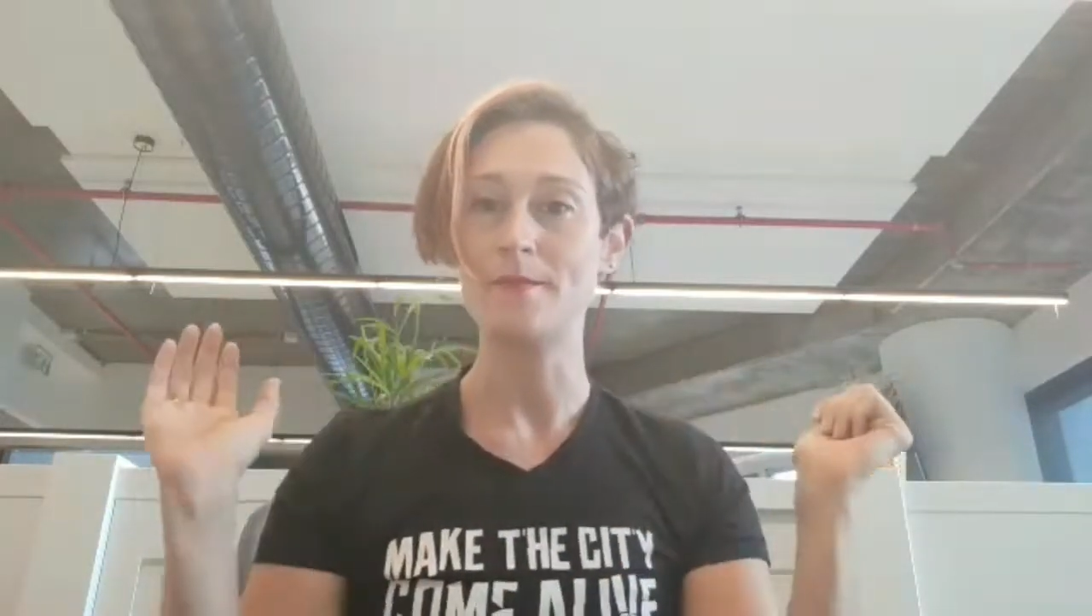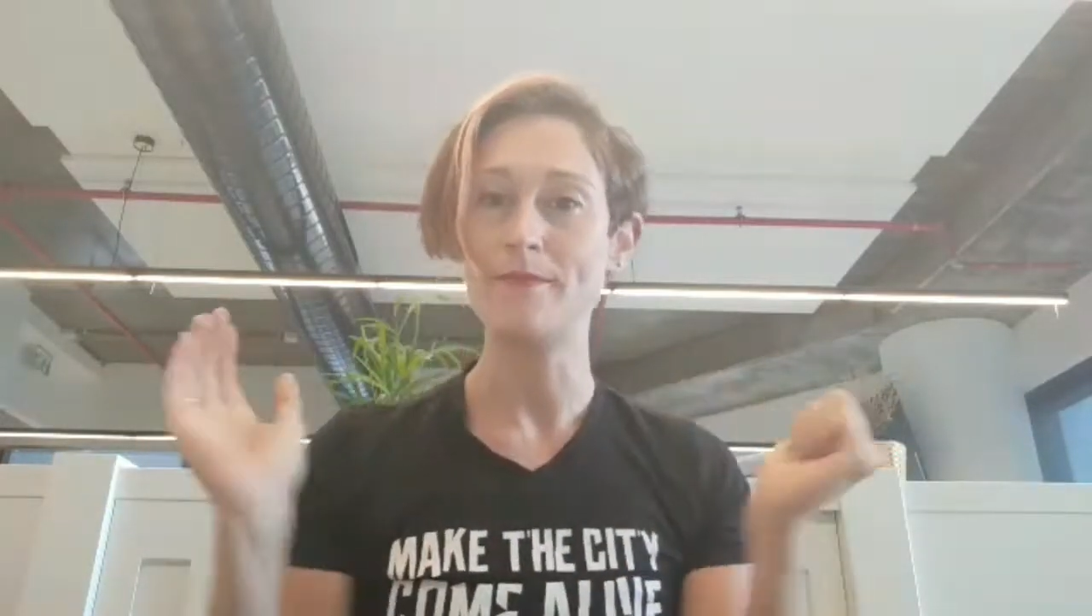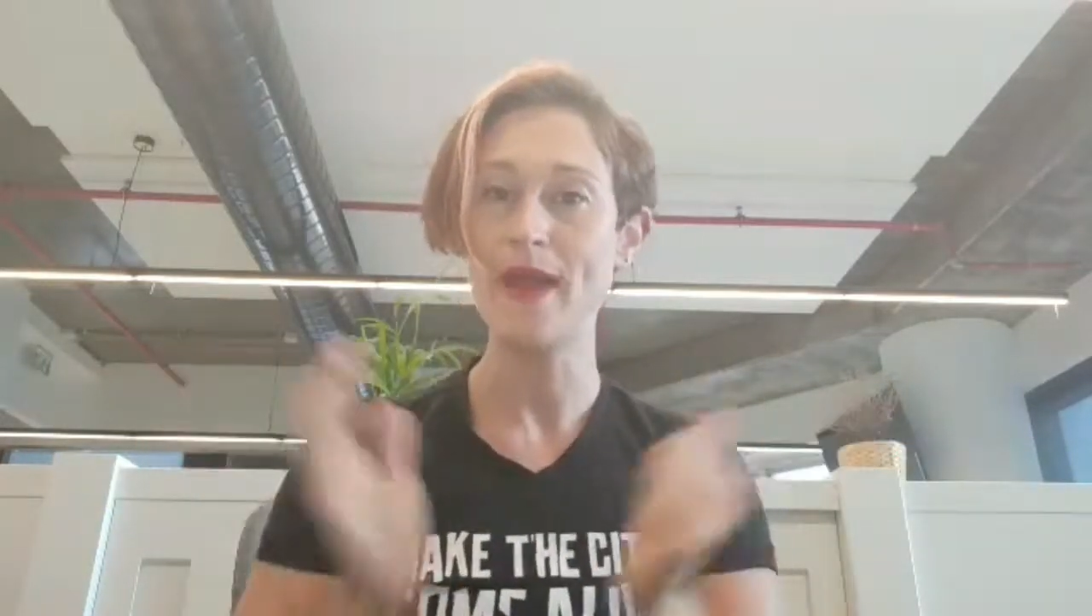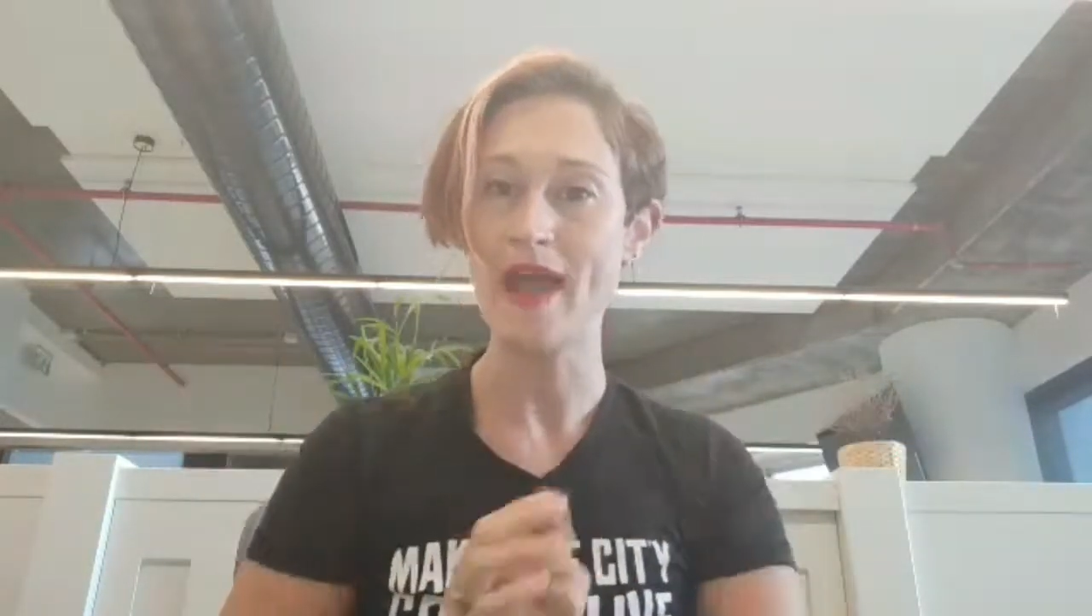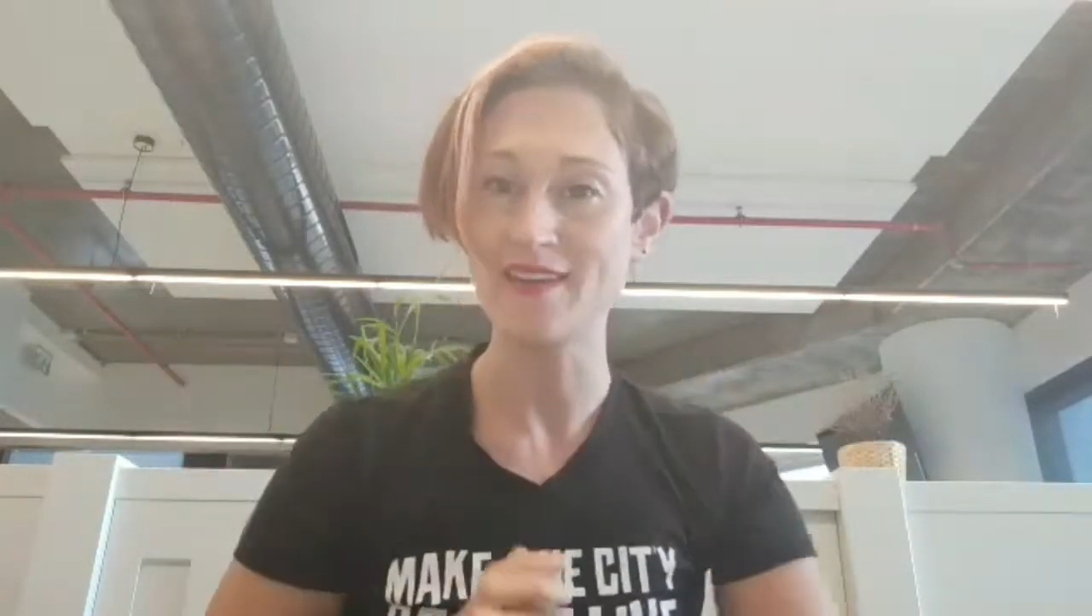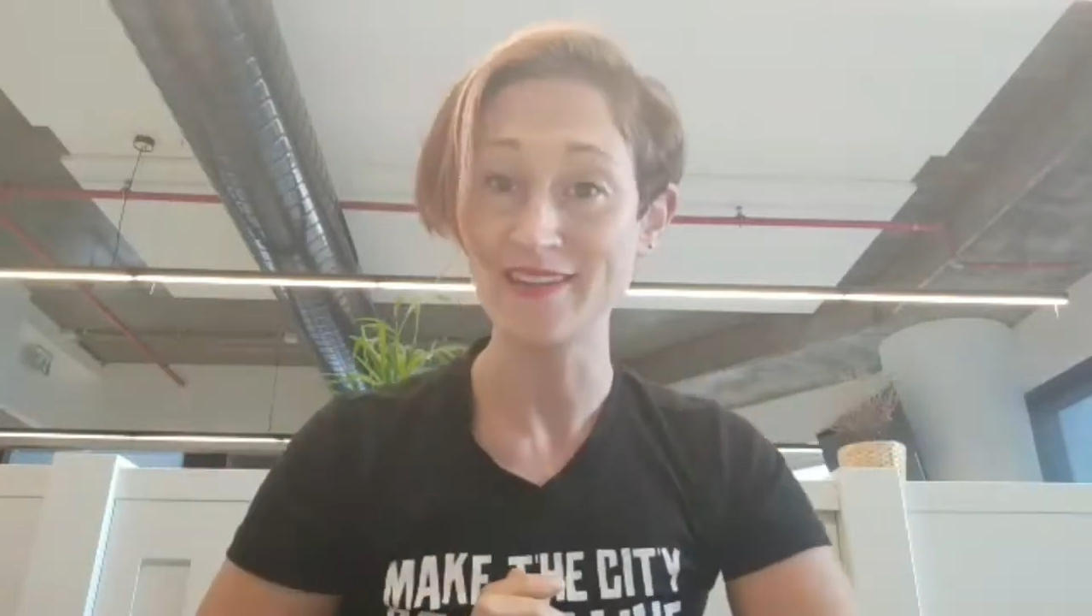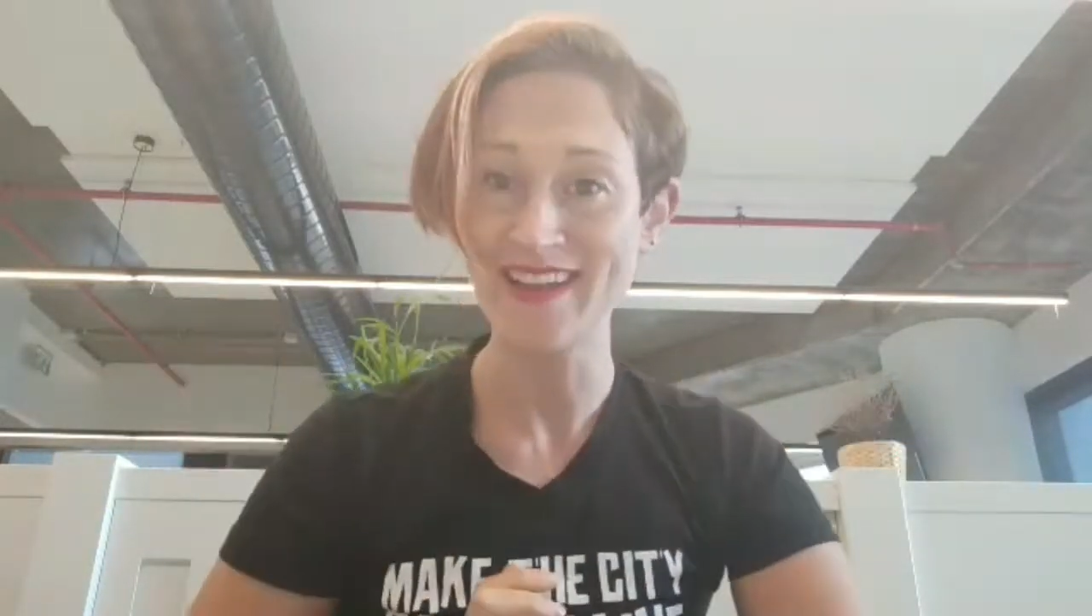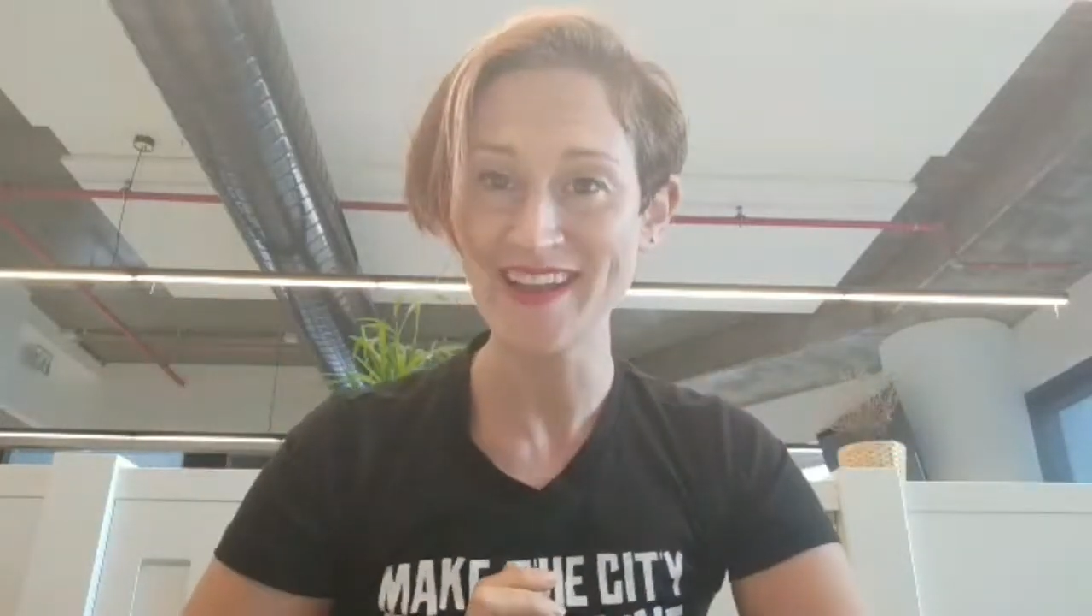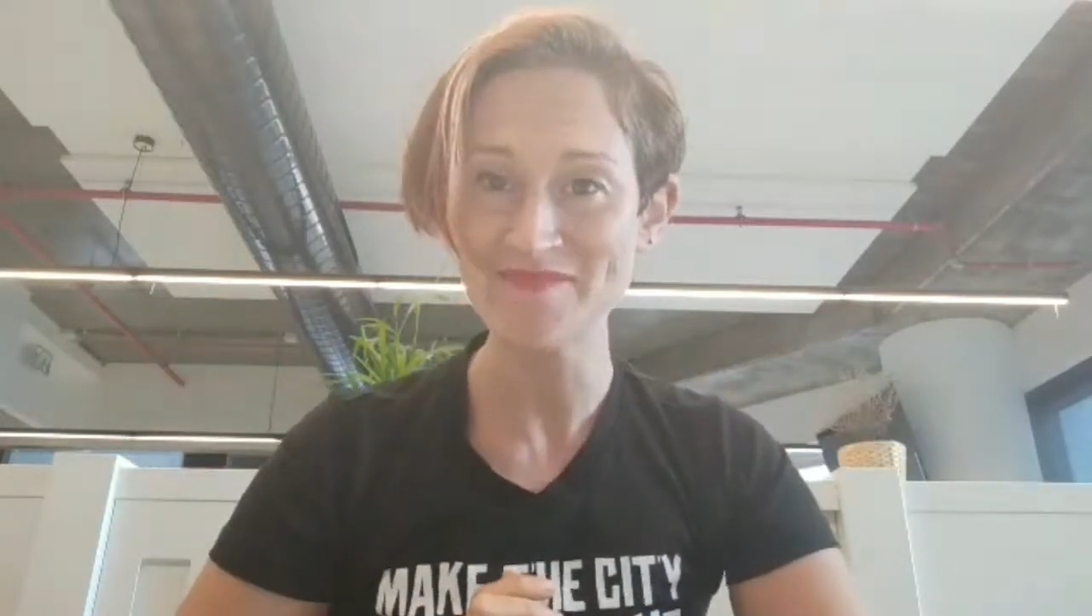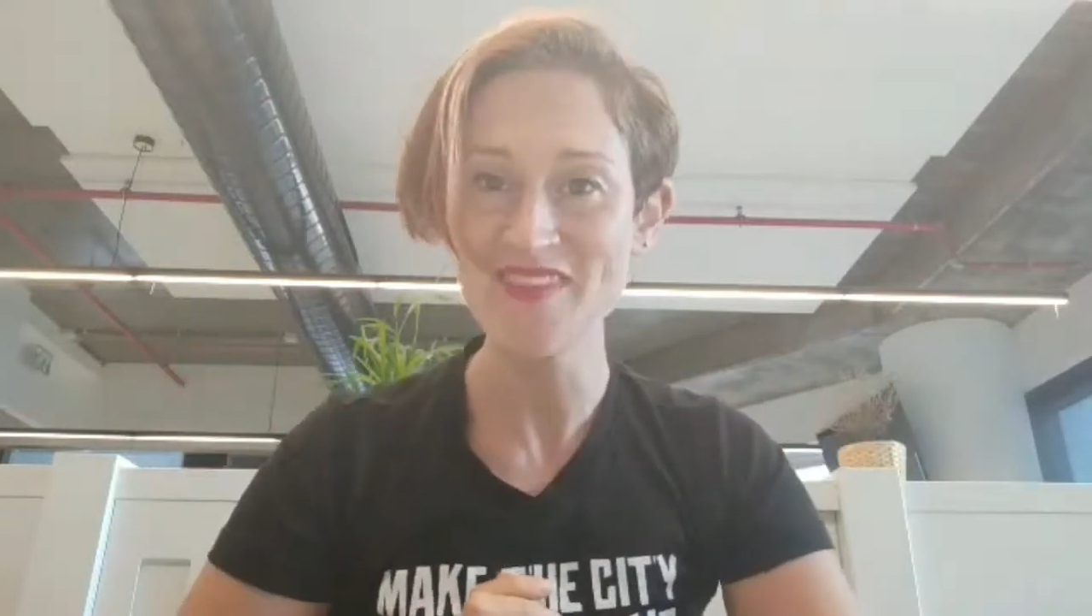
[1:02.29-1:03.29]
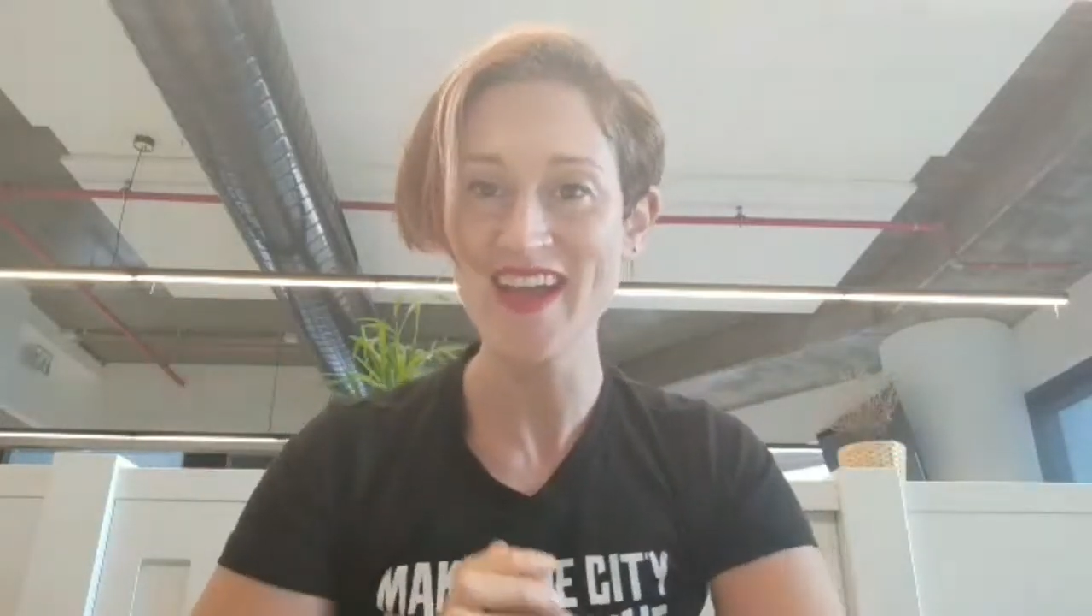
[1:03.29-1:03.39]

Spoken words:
paneling,